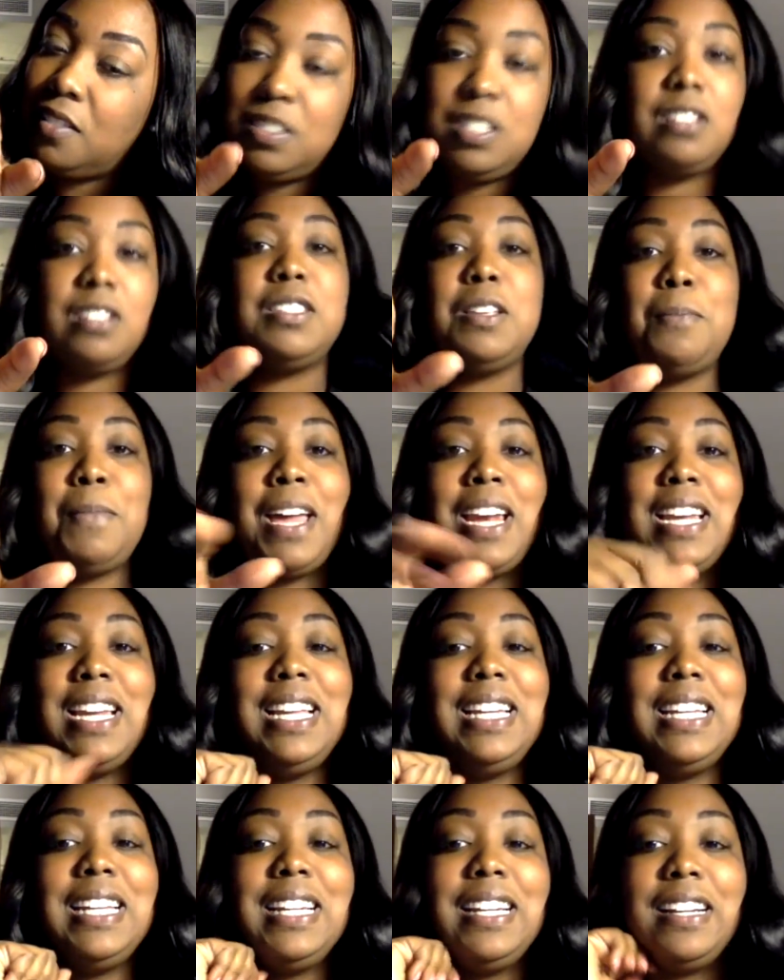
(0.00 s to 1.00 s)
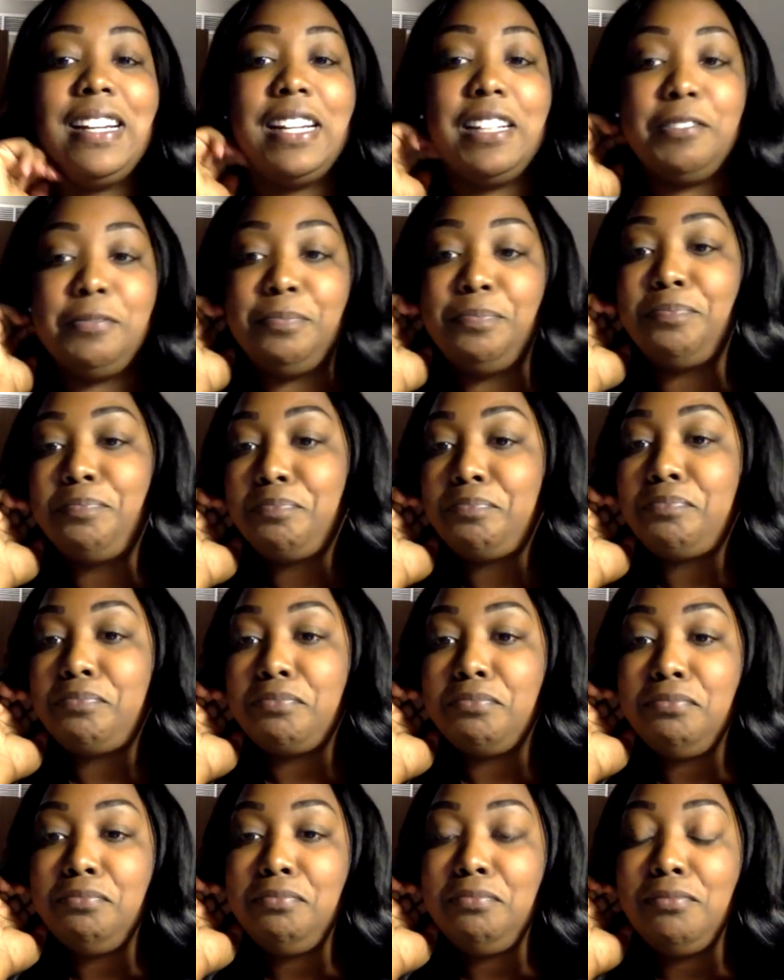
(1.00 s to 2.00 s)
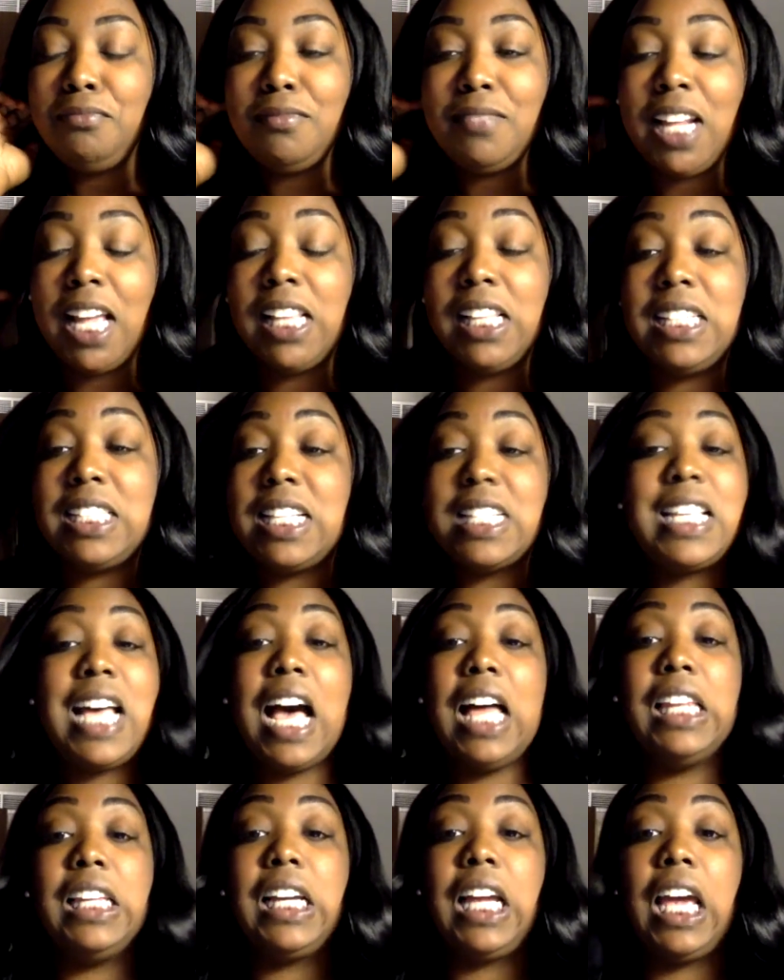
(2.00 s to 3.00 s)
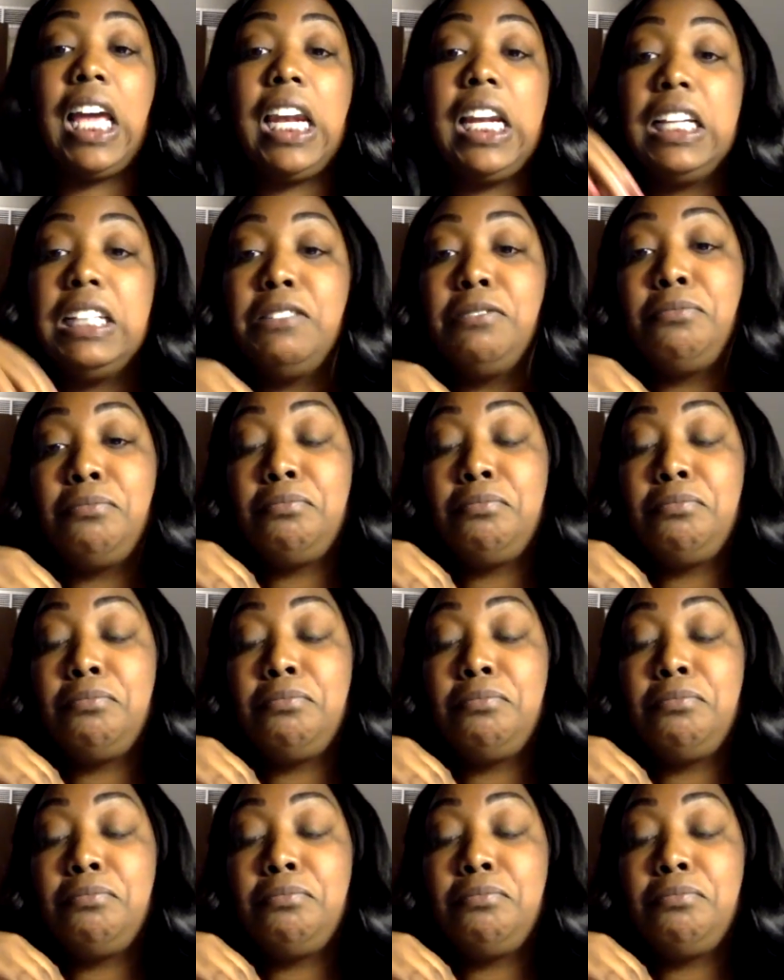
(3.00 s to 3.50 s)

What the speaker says: So somebody need to hear it. At least that's how I look at it.